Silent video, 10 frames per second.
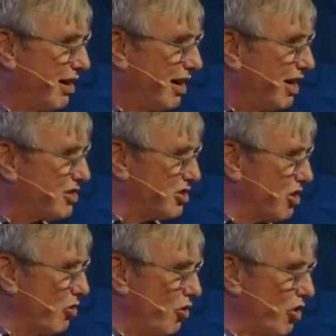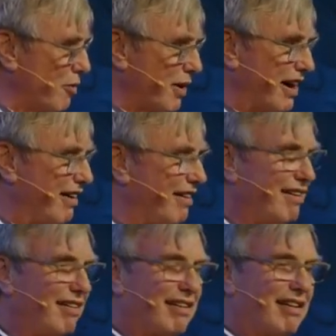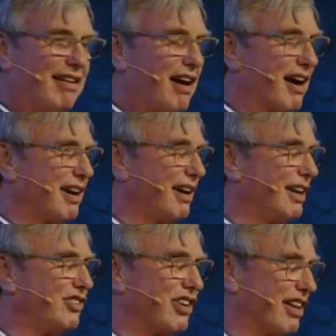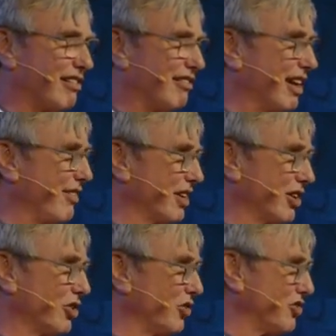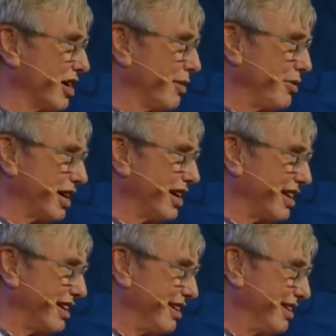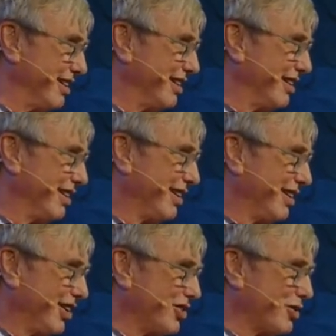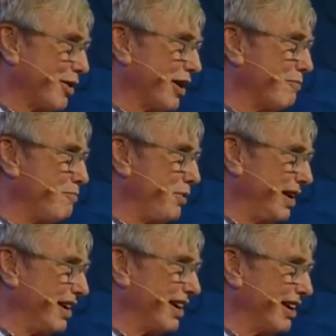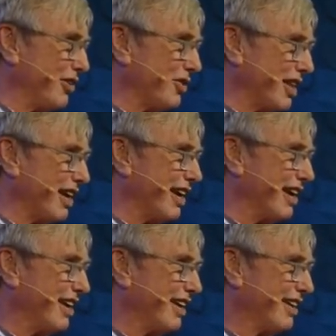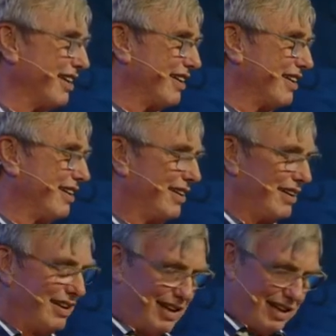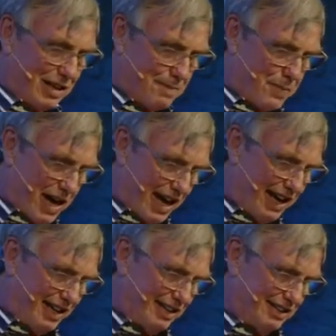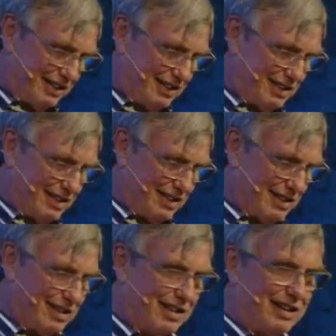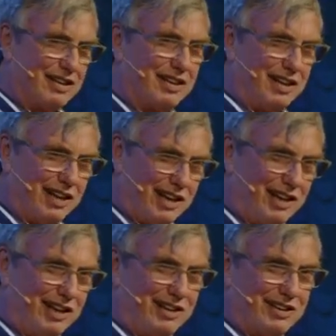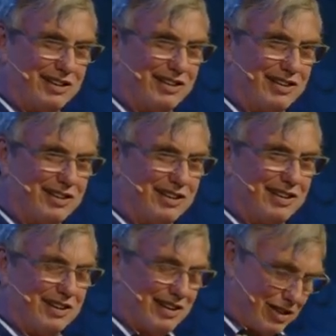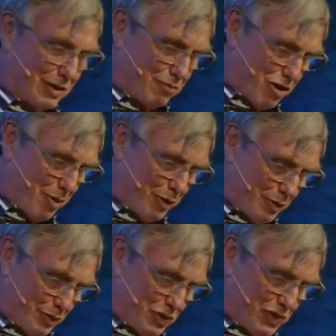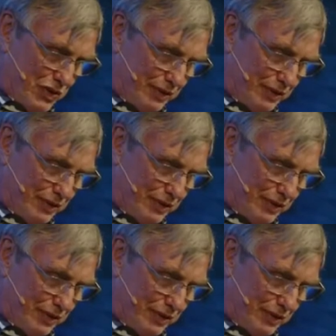It's not all about hugging each other and having a good time together. It's about being out there in the pain and the need and the problems.